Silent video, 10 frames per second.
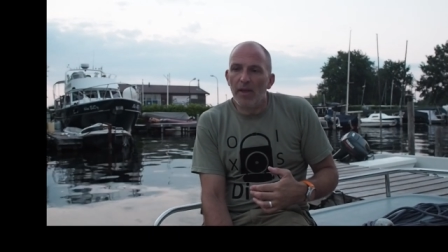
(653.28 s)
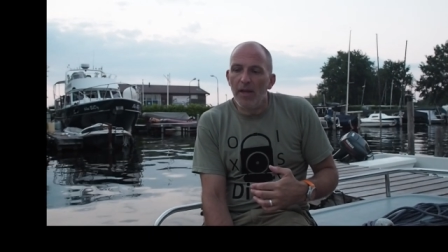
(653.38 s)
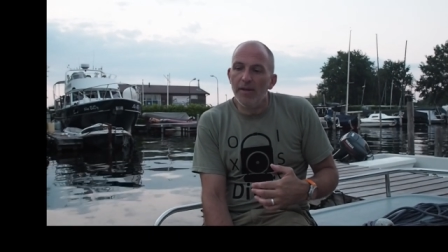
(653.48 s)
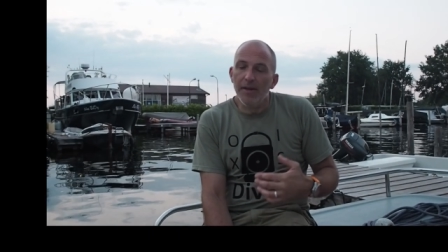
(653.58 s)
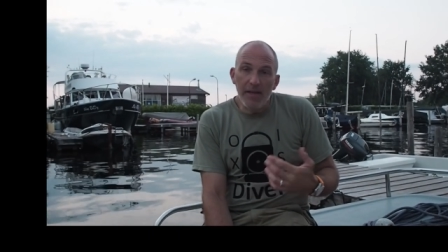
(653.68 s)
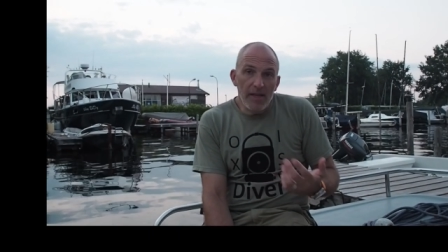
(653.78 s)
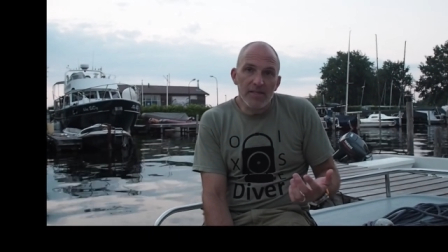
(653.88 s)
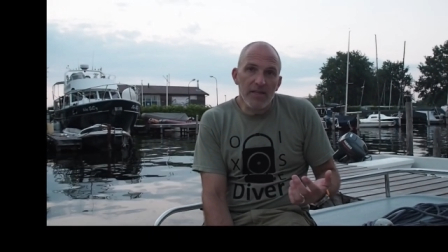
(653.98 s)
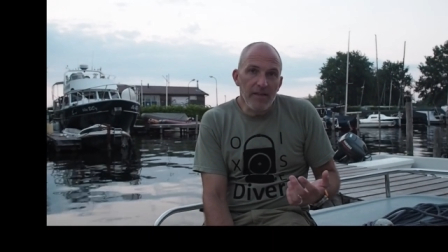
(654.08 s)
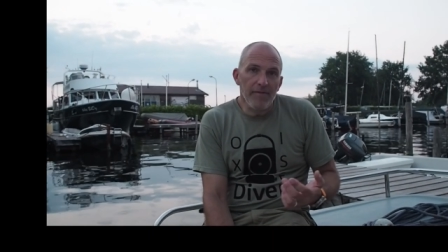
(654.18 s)
in an
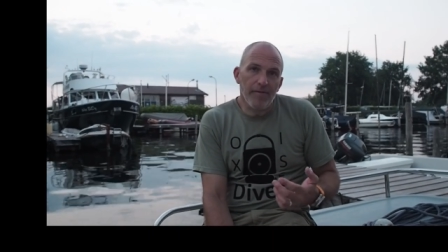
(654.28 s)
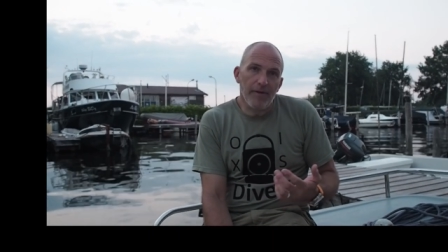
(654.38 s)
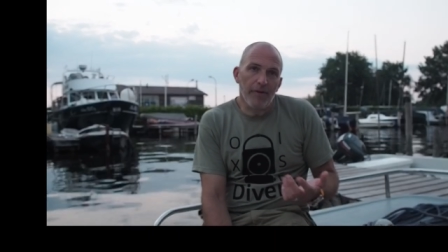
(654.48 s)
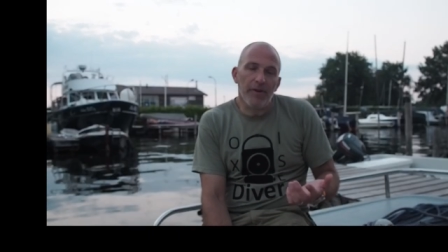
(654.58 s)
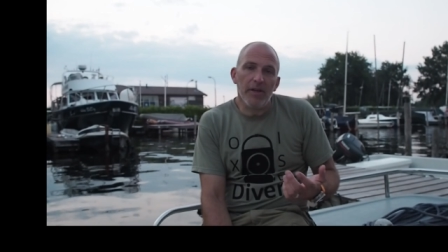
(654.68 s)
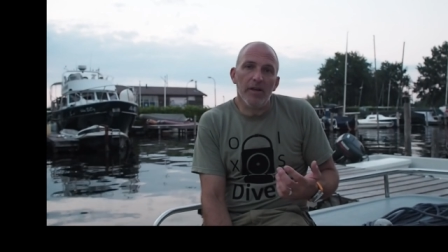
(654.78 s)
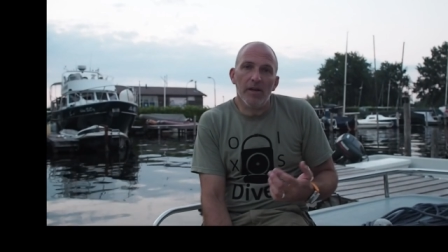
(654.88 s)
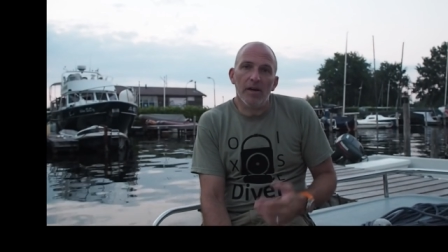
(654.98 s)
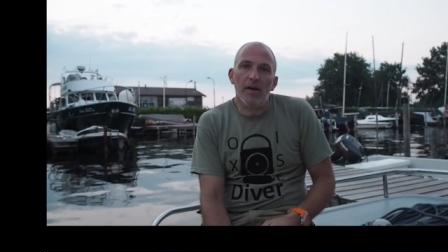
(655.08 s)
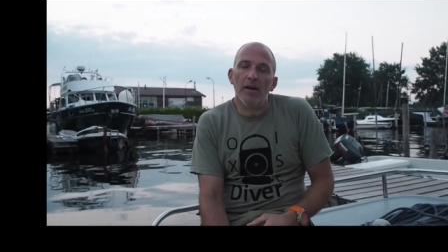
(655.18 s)
easy, very,
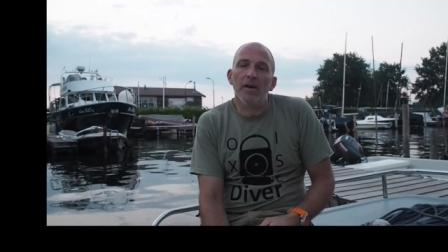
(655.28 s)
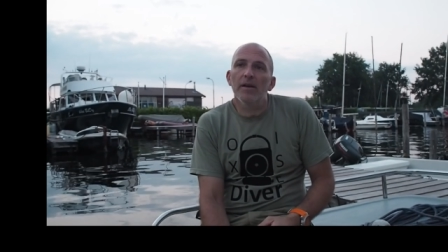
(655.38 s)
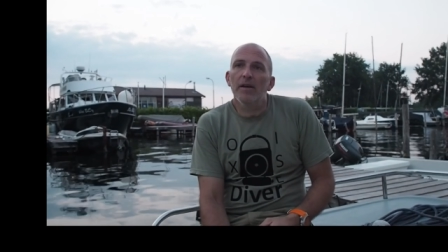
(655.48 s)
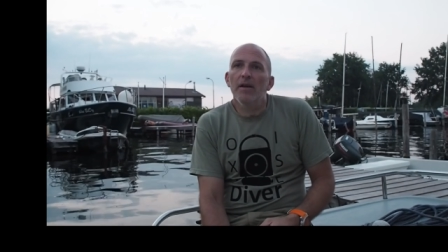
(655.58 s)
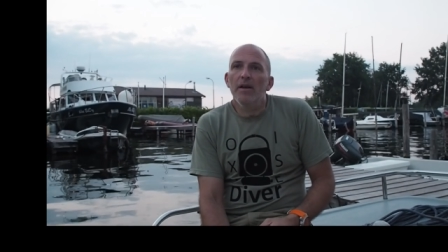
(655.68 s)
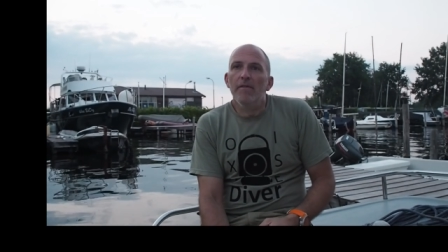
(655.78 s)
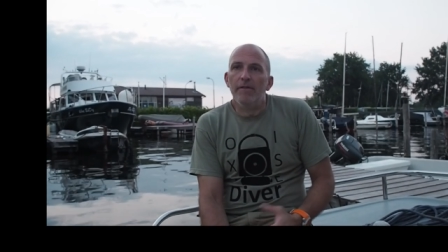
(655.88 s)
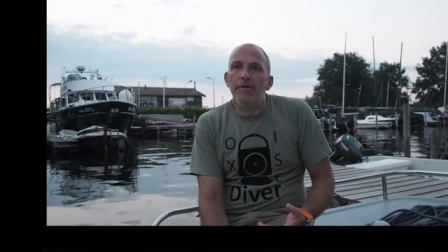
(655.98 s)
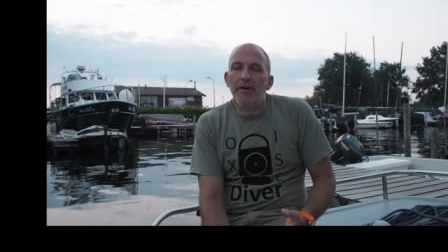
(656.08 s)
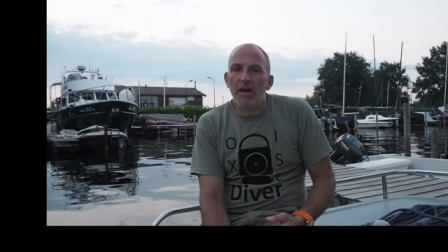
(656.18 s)
uh,
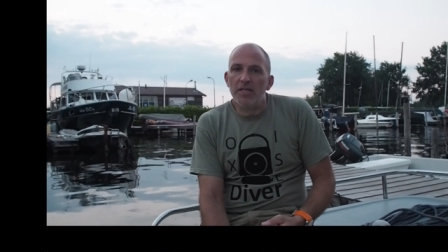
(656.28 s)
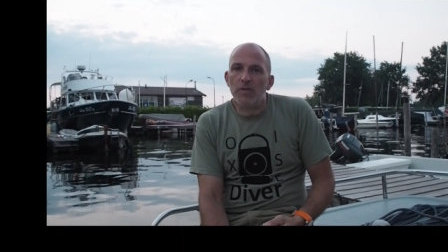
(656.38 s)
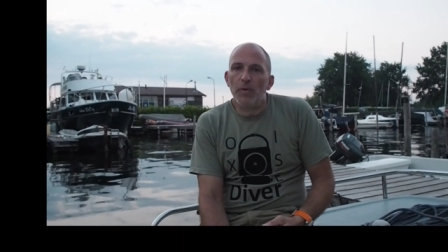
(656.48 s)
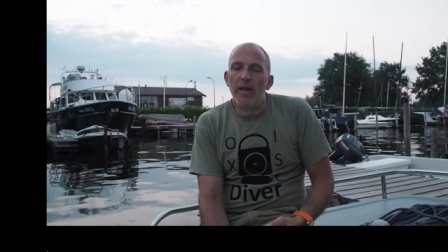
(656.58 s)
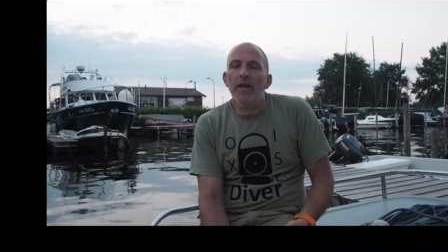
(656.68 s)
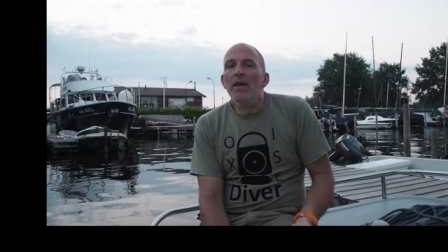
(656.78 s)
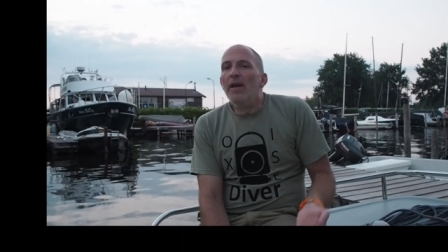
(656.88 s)
very nice way.